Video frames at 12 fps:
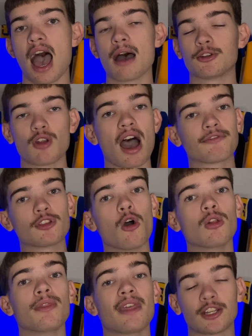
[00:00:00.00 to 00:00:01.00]
draft
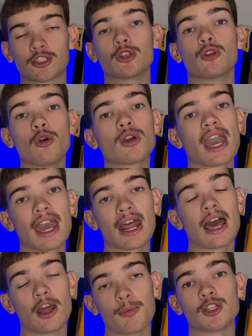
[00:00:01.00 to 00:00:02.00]
haul, and they should all get
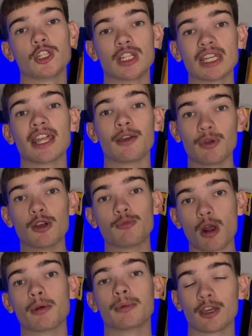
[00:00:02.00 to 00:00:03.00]
an opportunity, and they will
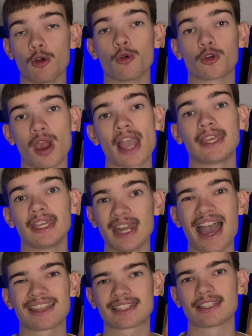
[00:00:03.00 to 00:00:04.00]
probably all crack in
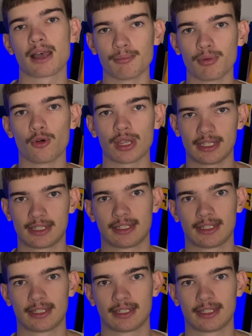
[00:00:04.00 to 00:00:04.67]
at some point.